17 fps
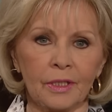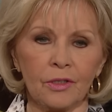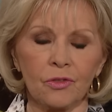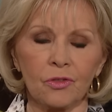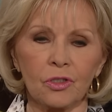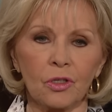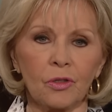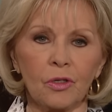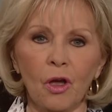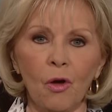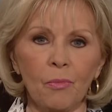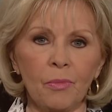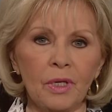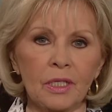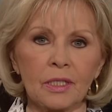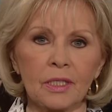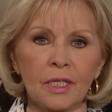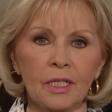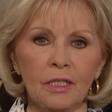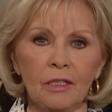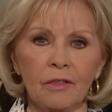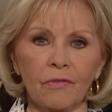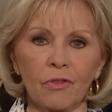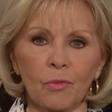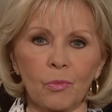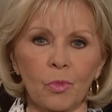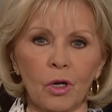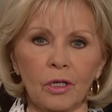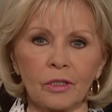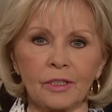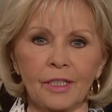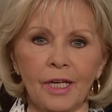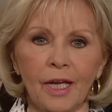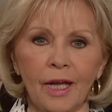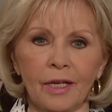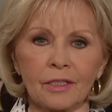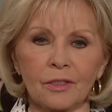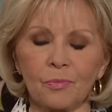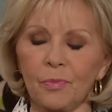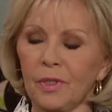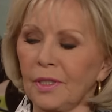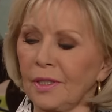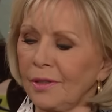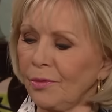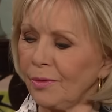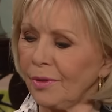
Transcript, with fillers: So don't miss any of the broadcasts. Billye,